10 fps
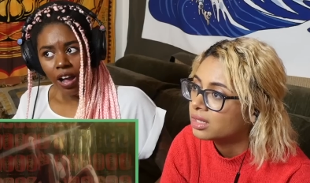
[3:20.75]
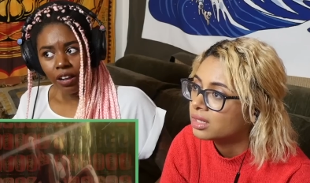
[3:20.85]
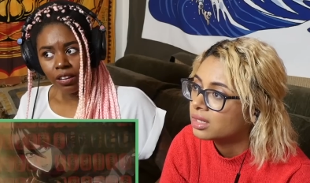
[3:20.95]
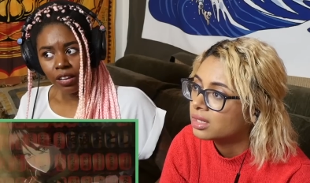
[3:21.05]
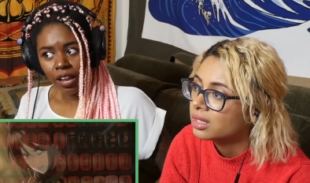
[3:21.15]

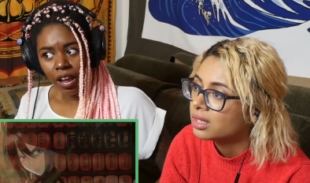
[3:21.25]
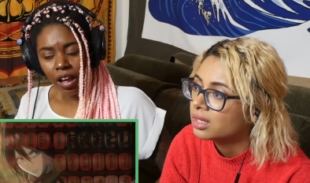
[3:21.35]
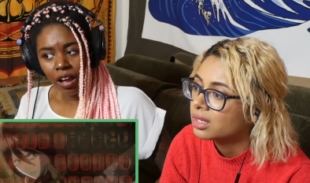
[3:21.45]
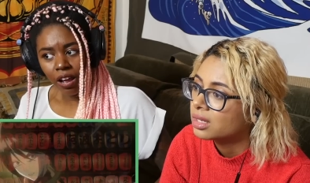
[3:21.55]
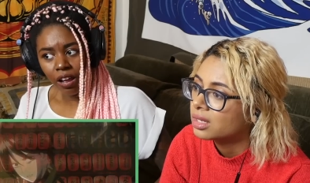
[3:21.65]

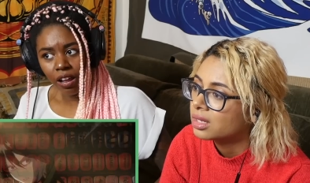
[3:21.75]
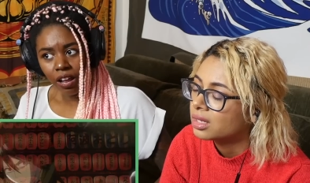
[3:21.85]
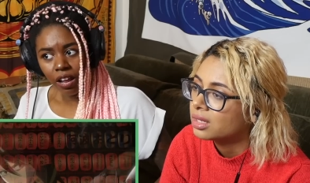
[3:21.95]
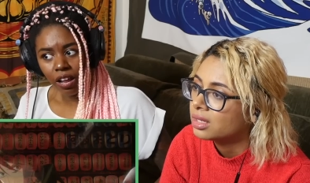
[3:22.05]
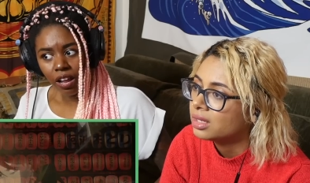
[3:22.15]
Speaker 1: Yeah!
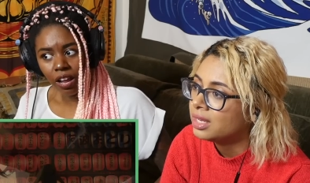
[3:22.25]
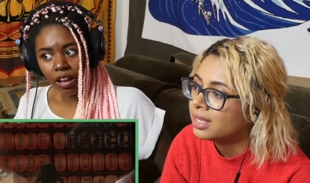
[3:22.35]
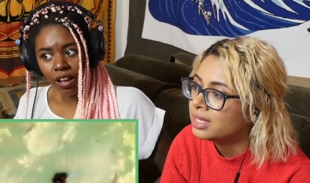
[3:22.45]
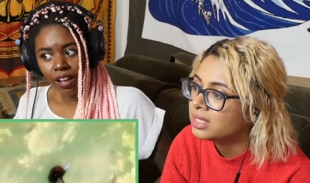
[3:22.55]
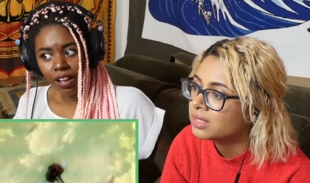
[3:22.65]
Speaker 2: He
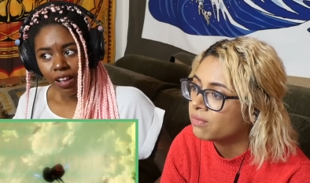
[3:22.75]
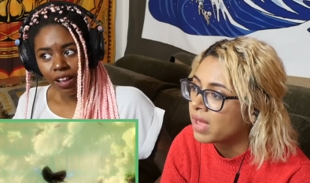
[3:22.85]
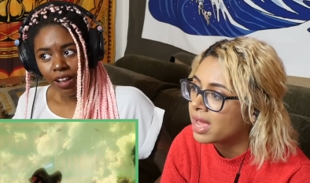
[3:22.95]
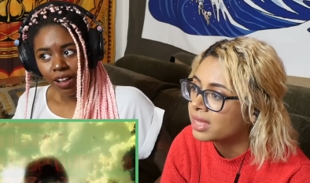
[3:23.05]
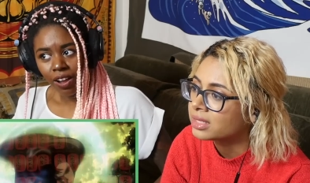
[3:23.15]
is
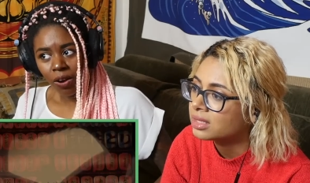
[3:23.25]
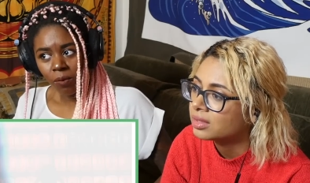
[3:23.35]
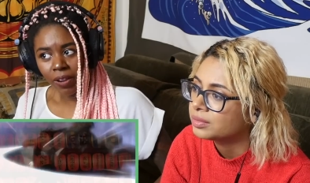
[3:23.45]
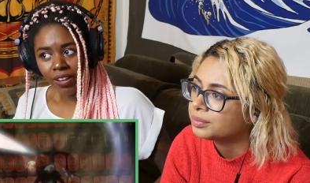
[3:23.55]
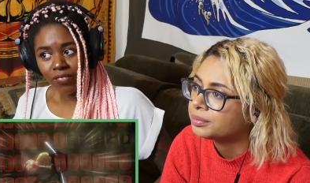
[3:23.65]
fast.
Speaker 1: Oh
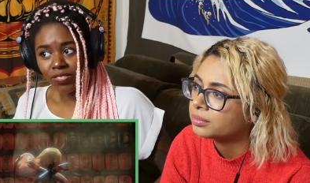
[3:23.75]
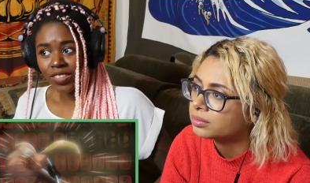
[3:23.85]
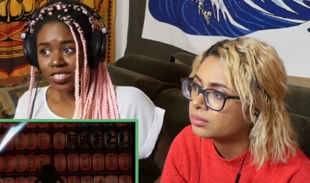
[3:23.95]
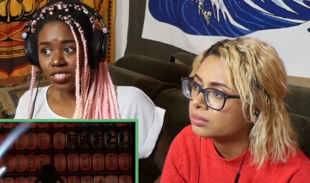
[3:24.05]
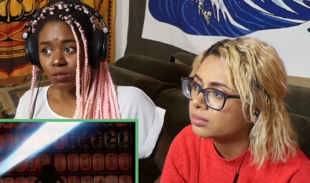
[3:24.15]
my,
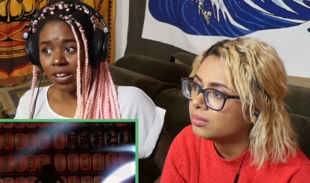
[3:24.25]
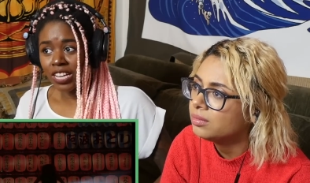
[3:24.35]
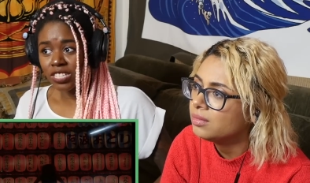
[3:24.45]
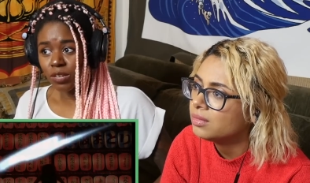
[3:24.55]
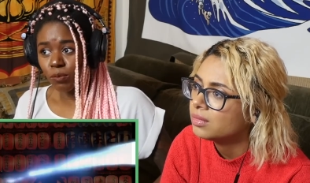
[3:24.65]
this is why
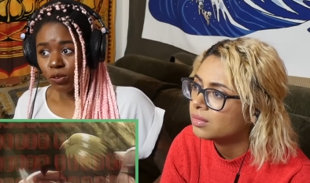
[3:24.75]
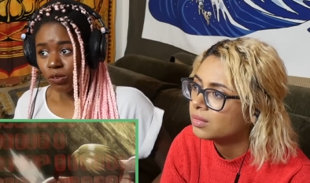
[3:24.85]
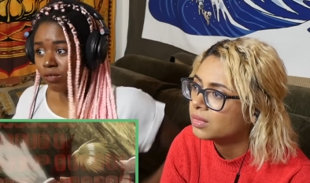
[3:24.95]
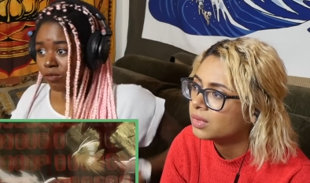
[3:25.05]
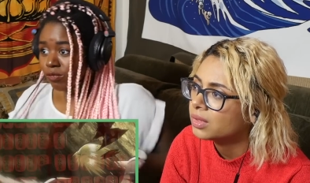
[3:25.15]
he's number
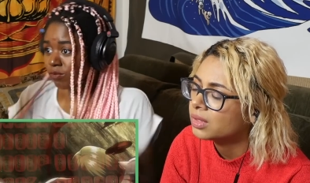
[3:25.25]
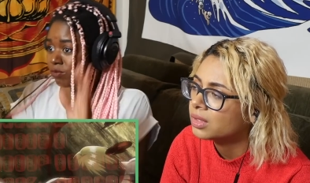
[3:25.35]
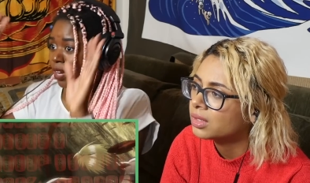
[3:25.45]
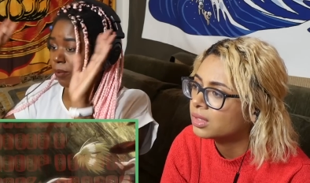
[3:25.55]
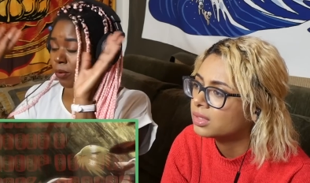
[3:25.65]

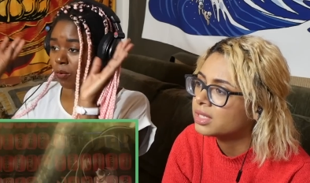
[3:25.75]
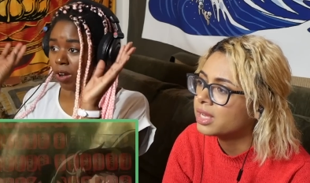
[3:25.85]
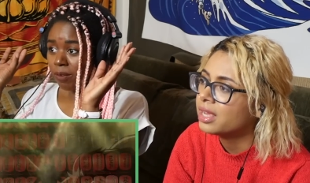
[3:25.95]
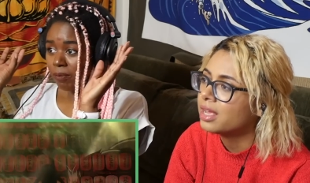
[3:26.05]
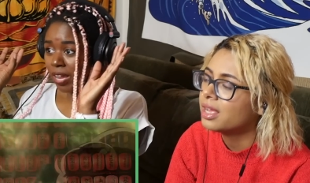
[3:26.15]
number Damn.
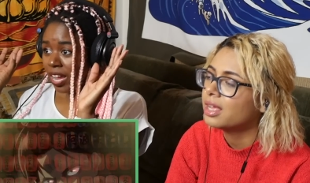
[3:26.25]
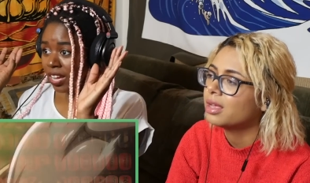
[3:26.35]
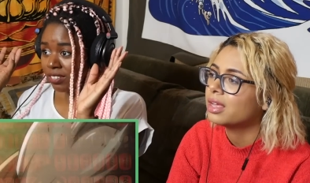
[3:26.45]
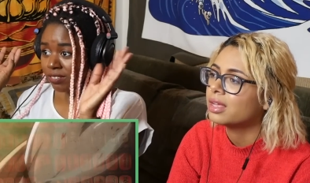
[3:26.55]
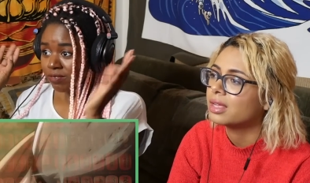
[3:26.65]
one,
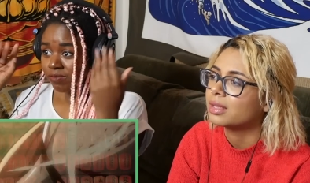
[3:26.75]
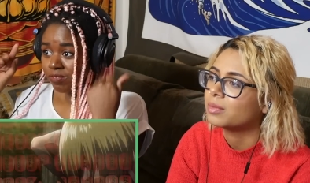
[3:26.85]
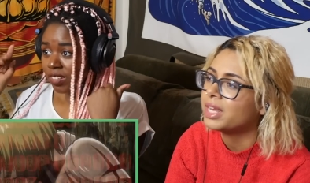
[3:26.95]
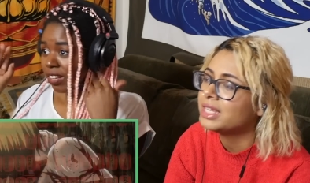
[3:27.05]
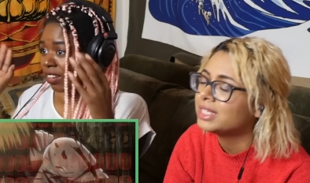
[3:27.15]
man.
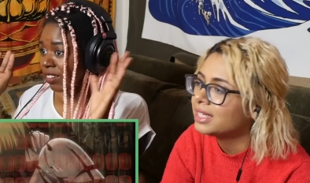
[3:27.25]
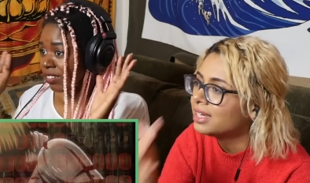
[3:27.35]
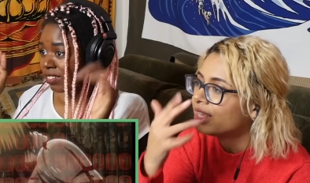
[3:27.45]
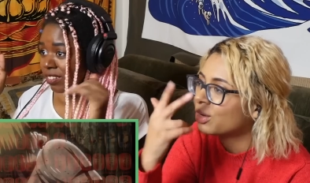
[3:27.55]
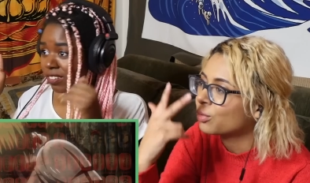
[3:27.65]
Speaker 2: And he's seeing
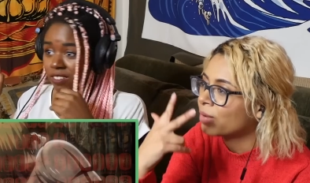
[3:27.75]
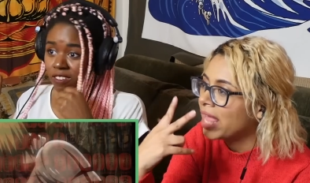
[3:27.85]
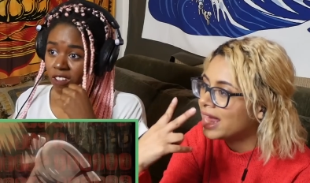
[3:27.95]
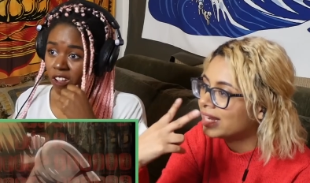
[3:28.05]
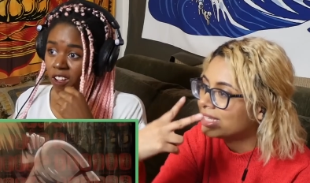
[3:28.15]
like red.